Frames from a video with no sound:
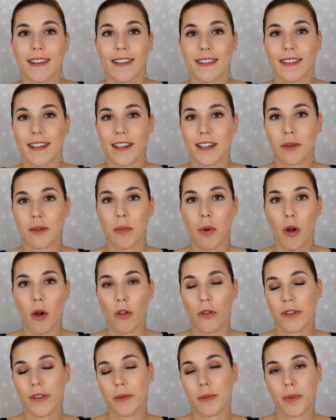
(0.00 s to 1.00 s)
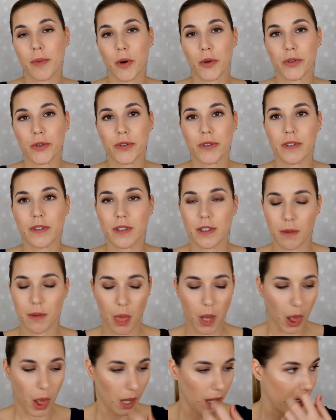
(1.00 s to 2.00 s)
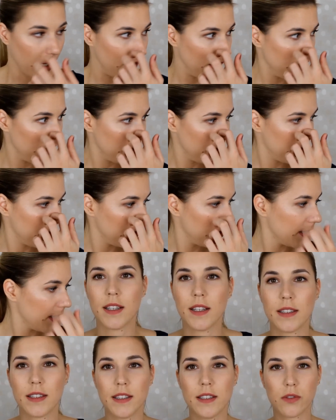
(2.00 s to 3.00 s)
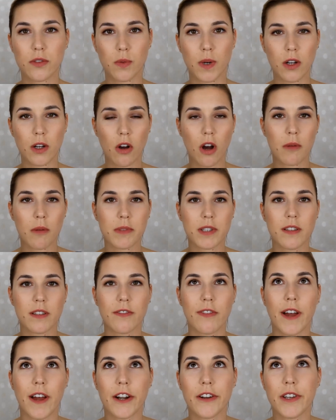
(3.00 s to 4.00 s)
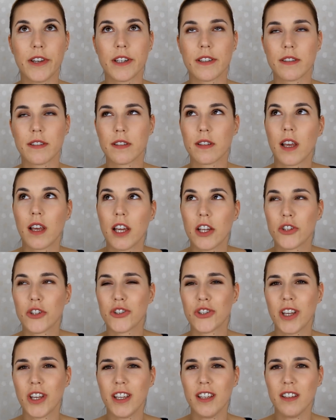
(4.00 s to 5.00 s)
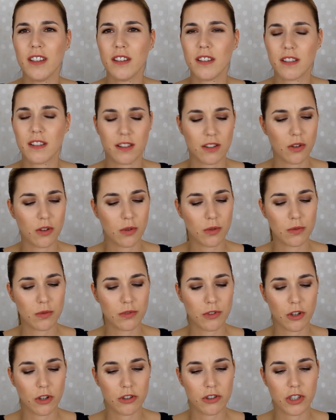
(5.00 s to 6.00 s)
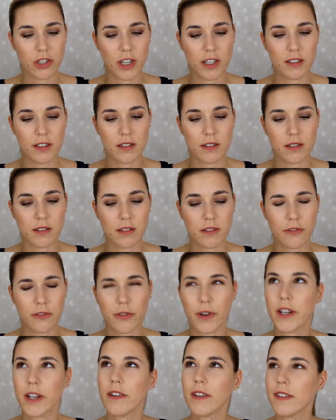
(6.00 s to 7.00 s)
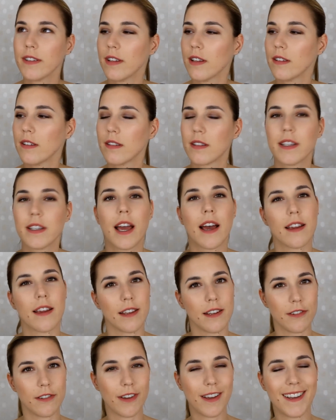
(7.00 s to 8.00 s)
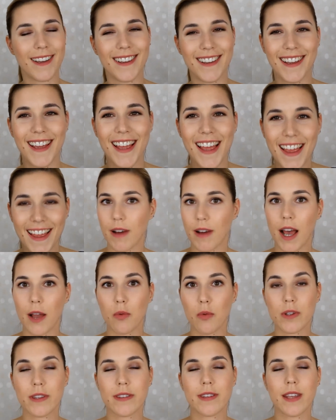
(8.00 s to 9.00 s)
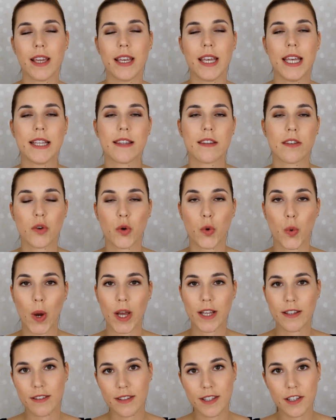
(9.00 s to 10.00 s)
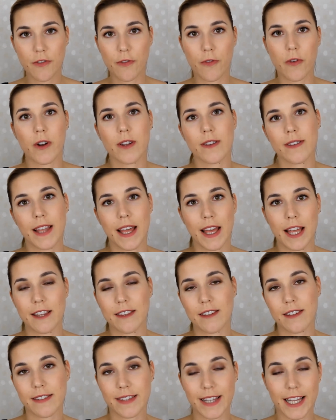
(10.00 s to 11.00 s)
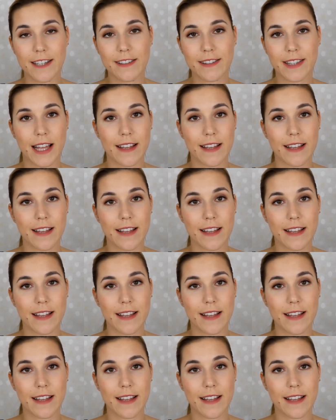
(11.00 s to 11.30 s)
They are both supposed... This one comes in various not shades, fragrances? Yeah, I would say it's quite different than the Slay.